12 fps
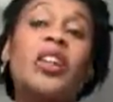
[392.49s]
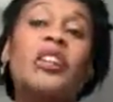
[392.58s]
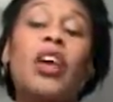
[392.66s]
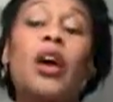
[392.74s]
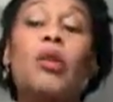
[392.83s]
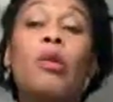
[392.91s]

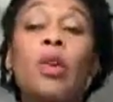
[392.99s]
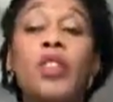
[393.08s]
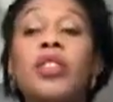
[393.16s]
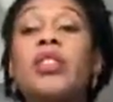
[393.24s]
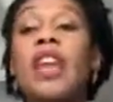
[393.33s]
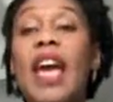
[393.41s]
So
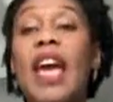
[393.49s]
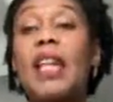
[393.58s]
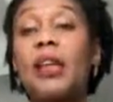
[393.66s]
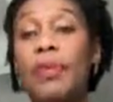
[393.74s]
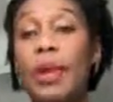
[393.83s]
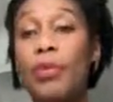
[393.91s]
once you get a
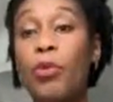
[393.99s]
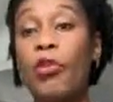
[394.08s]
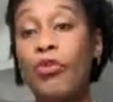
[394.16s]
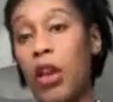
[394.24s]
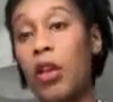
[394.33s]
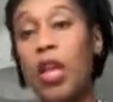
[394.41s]
little bit more
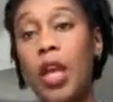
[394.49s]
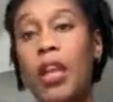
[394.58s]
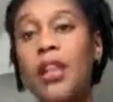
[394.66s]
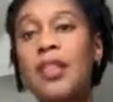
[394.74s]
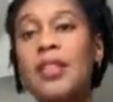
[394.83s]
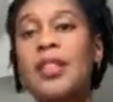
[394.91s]

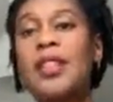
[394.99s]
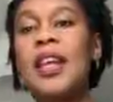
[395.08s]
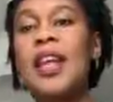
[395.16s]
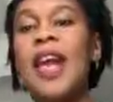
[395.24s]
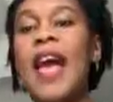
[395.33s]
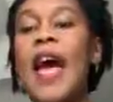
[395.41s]
focused
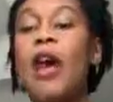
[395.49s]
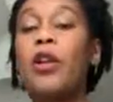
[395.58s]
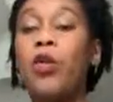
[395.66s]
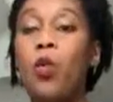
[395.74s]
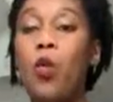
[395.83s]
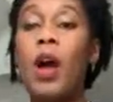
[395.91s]

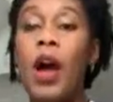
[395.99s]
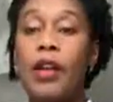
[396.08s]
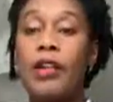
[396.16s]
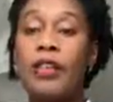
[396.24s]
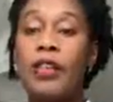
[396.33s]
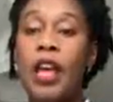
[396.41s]

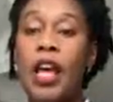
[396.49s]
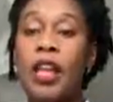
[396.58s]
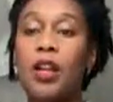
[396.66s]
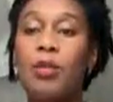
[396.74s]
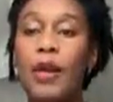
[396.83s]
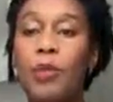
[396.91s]
and a
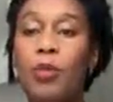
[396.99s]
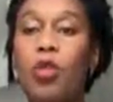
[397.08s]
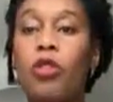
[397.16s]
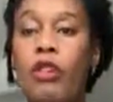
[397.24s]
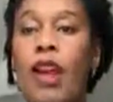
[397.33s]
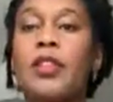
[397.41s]
little bit
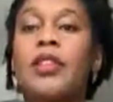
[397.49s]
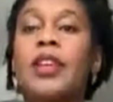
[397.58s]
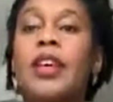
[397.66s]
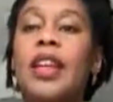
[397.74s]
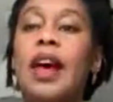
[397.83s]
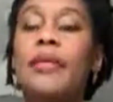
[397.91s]
more
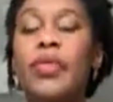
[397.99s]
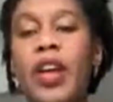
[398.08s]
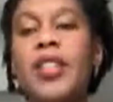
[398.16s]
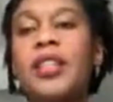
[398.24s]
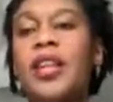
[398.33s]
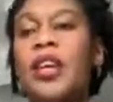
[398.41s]
grounded and
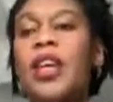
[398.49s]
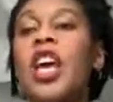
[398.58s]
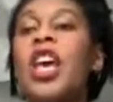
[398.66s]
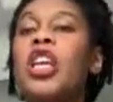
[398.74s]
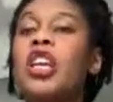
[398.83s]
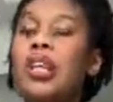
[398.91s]
present,
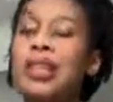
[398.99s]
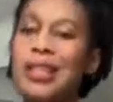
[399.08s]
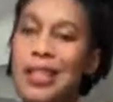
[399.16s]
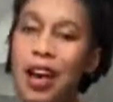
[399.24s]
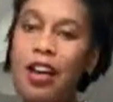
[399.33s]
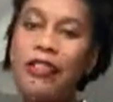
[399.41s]
you can
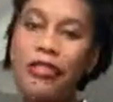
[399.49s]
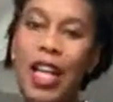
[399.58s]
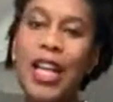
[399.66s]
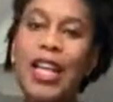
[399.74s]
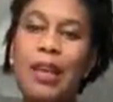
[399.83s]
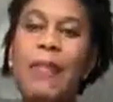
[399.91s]
start
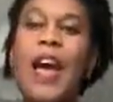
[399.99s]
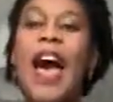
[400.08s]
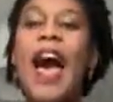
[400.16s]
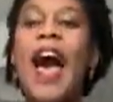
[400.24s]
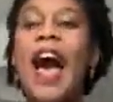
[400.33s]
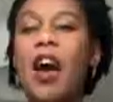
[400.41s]
feeling about
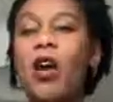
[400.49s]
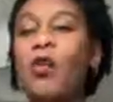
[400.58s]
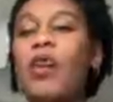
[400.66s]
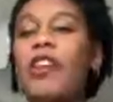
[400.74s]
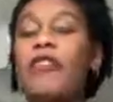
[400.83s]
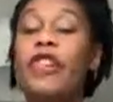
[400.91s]

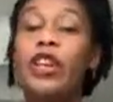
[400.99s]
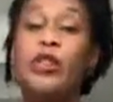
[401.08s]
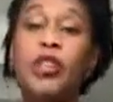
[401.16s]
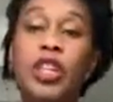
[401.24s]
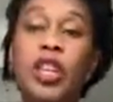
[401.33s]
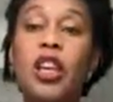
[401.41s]
how it
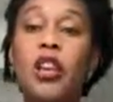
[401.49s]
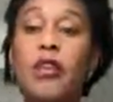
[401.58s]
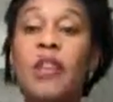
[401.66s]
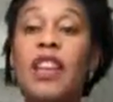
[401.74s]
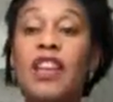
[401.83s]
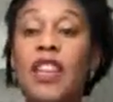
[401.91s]
feels to
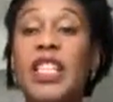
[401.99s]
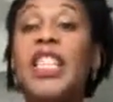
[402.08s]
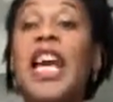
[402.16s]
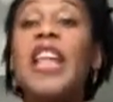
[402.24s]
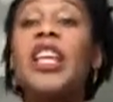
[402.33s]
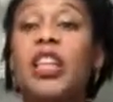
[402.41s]
you, and if it's
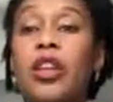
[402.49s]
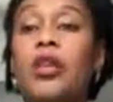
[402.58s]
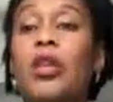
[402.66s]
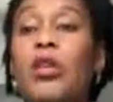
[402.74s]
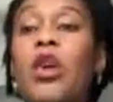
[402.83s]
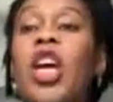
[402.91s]
telling
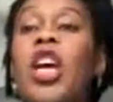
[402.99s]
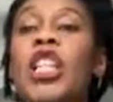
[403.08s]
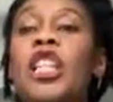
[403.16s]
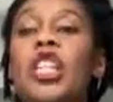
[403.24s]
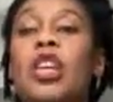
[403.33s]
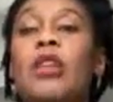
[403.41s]
you
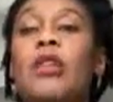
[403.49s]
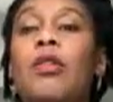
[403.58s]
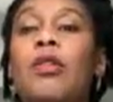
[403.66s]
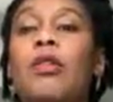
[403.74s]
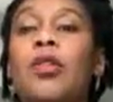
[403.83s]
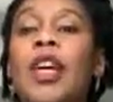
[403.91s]

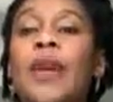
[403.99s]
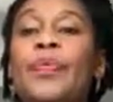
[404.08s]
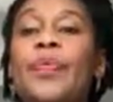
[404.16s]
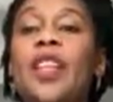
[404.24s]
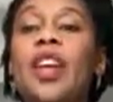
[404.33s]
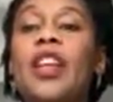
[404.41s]
to
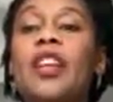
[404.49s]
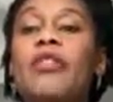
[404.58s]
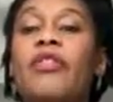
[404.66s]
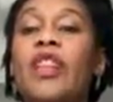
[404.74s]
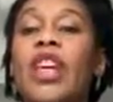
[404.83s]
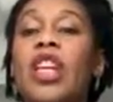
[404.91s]
kind of
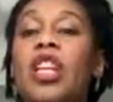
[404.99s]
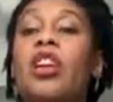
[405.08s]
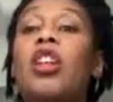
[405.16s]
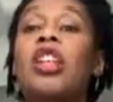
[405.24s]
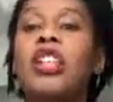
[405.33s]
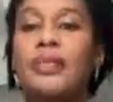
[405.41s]

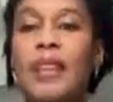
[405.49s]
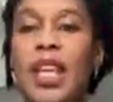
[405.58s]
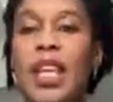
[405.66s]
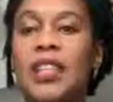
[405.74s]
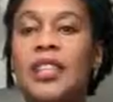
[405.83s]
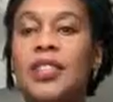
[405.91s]
acknowledge
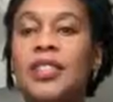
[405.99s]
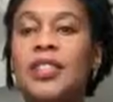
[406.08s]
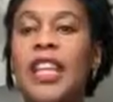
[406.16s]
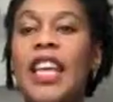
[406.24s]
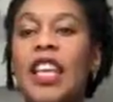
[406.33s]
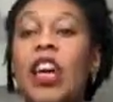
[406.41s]
me,
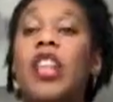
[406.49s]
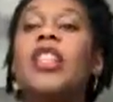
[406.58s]
and